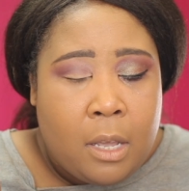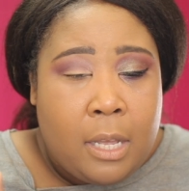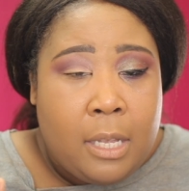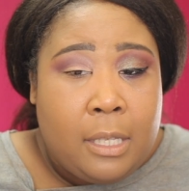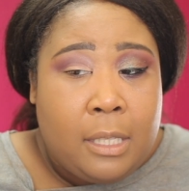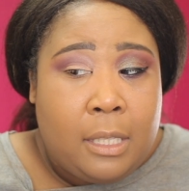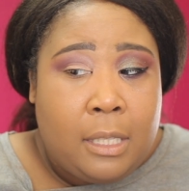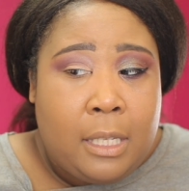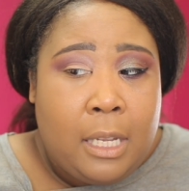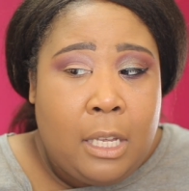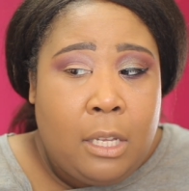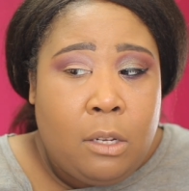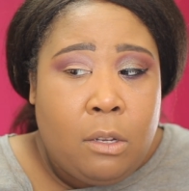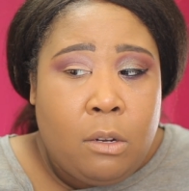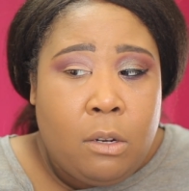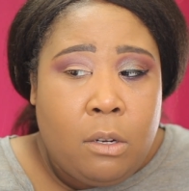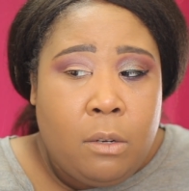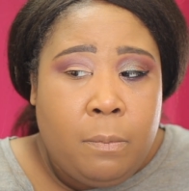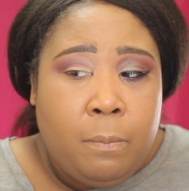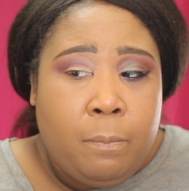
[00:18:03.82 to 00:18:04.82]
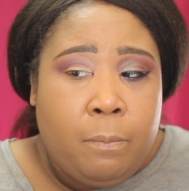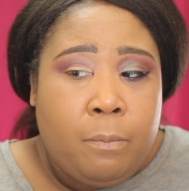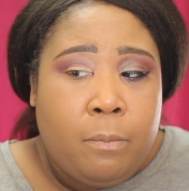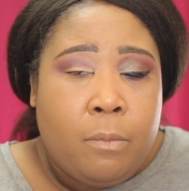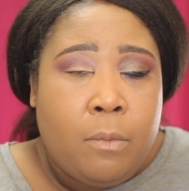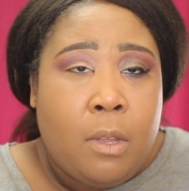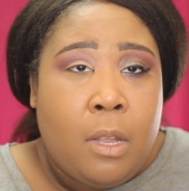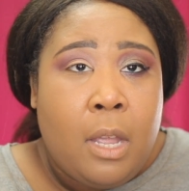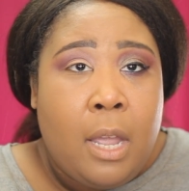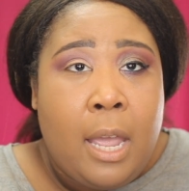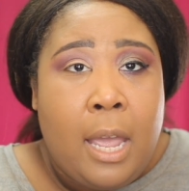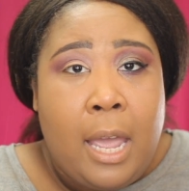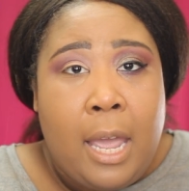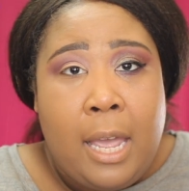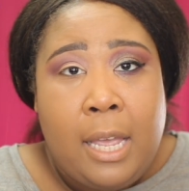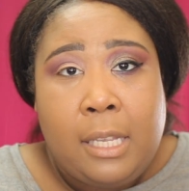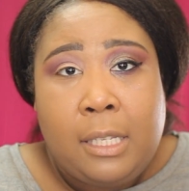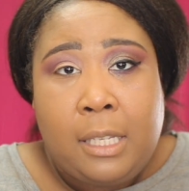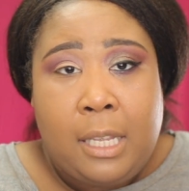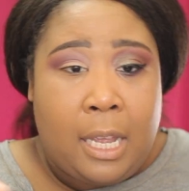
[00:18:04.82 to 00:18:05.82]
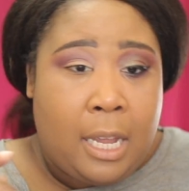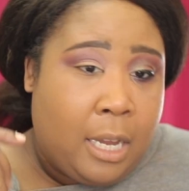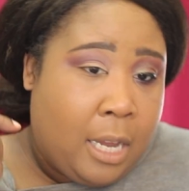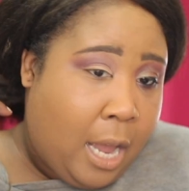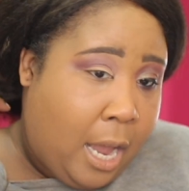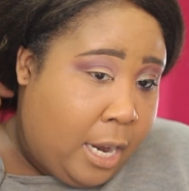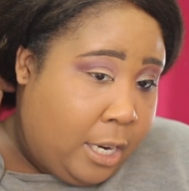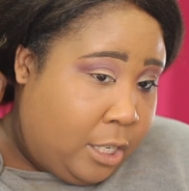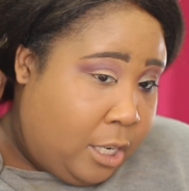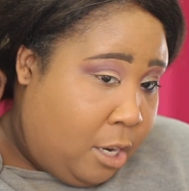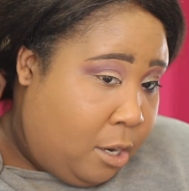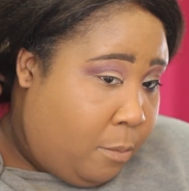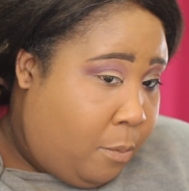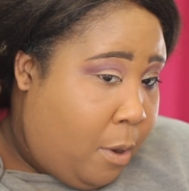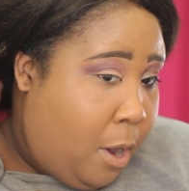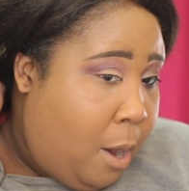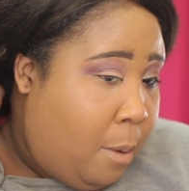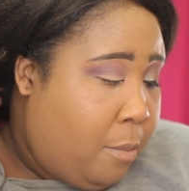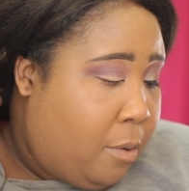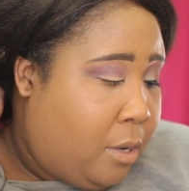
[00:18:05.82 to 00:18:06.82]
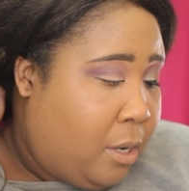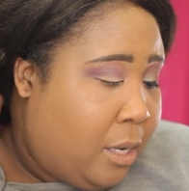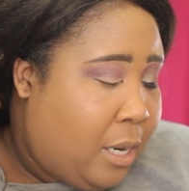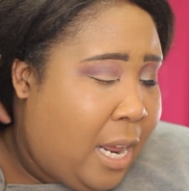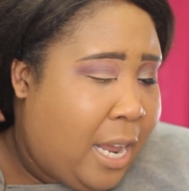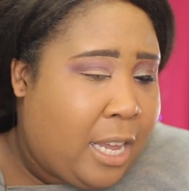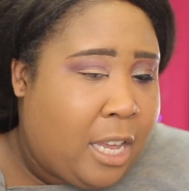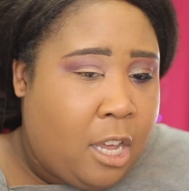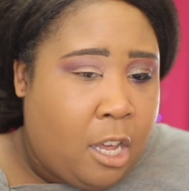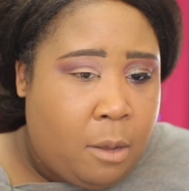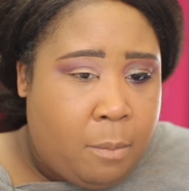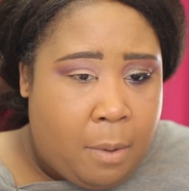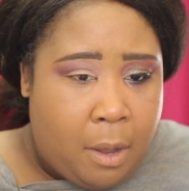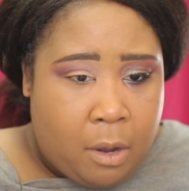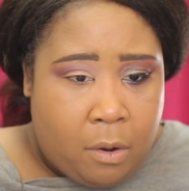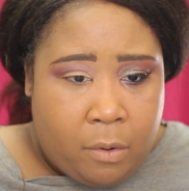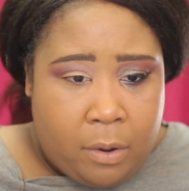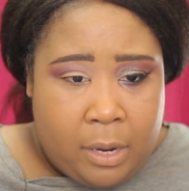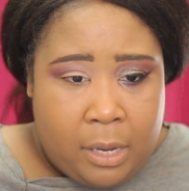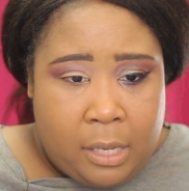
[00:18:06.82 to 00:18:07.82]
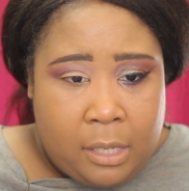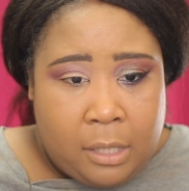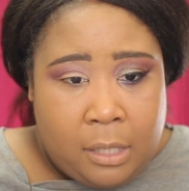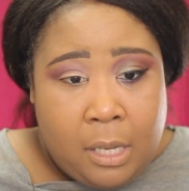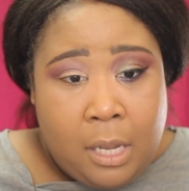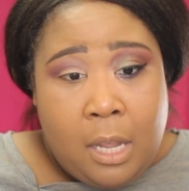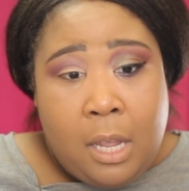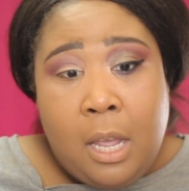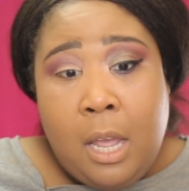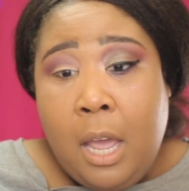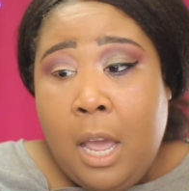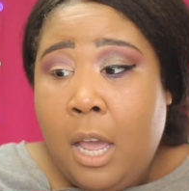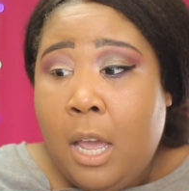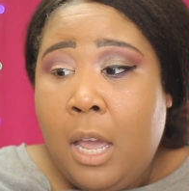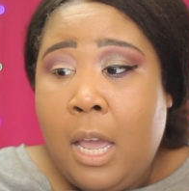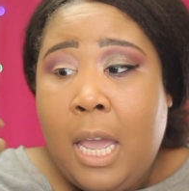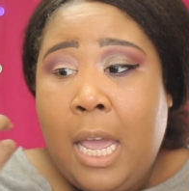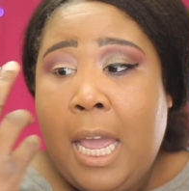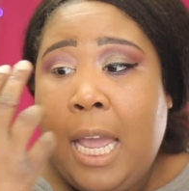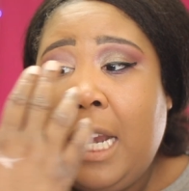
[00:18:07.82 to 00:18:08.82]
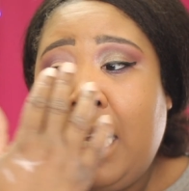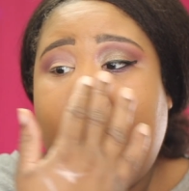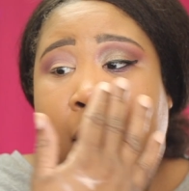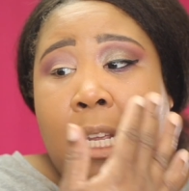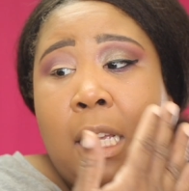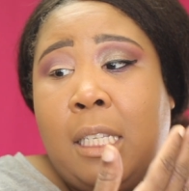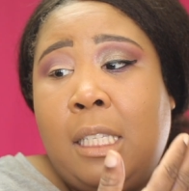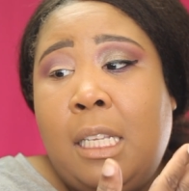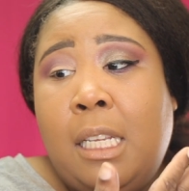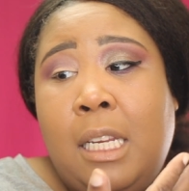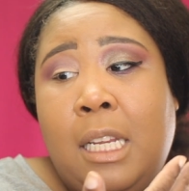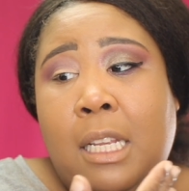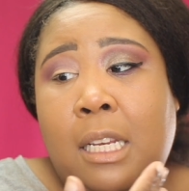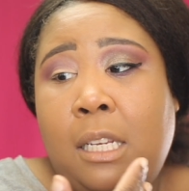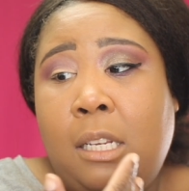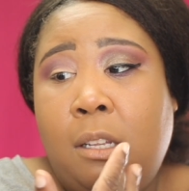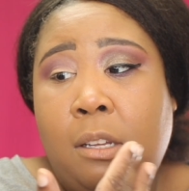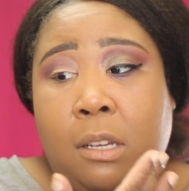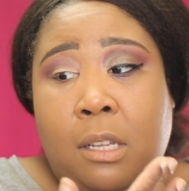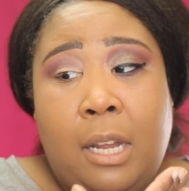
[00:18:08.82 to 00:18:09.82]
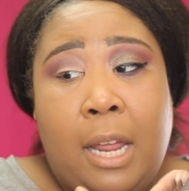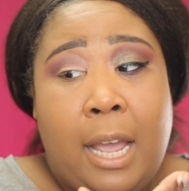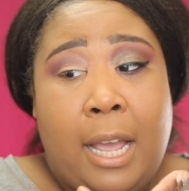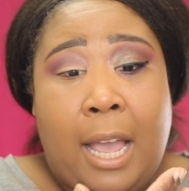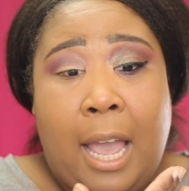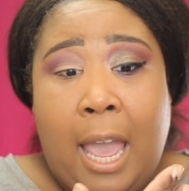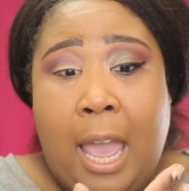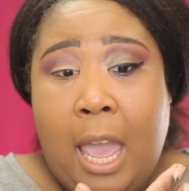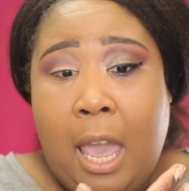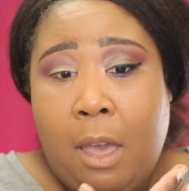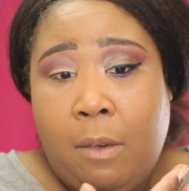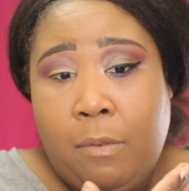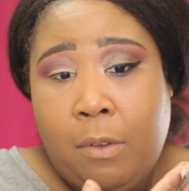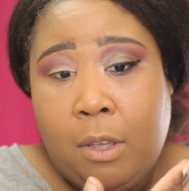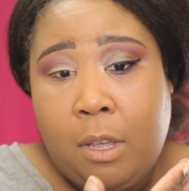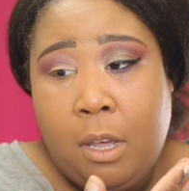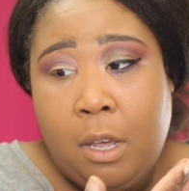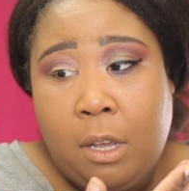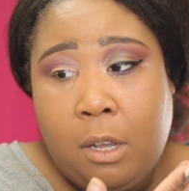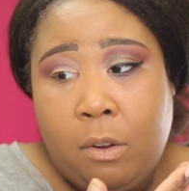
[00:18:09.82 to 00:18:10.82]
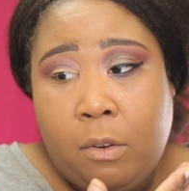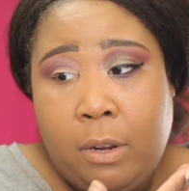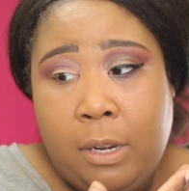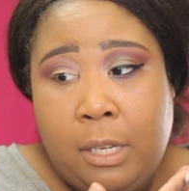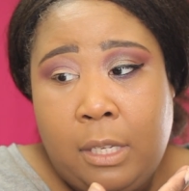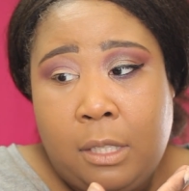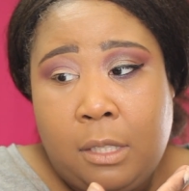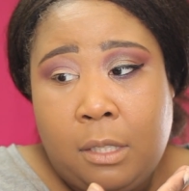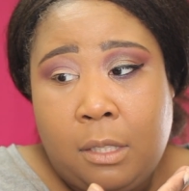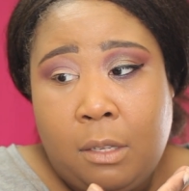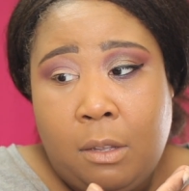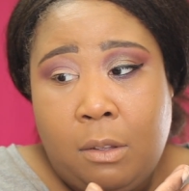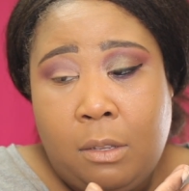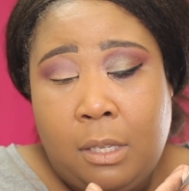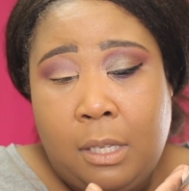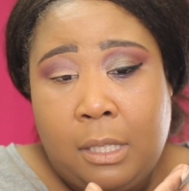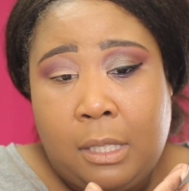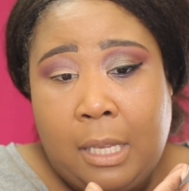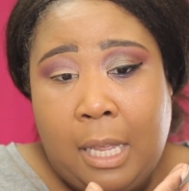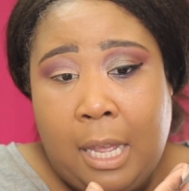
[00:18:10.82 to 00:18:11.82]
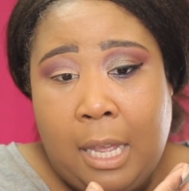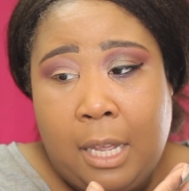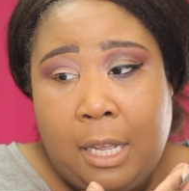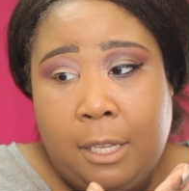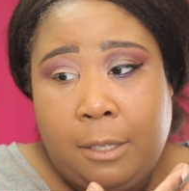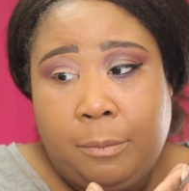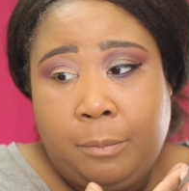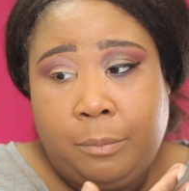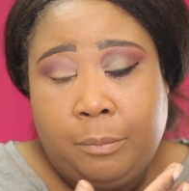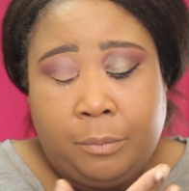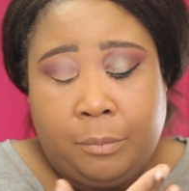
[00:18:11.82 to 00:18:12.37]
concealer as a eyeshadow primer to like cut my crease. It doesn't look like I have a cut crease on this side.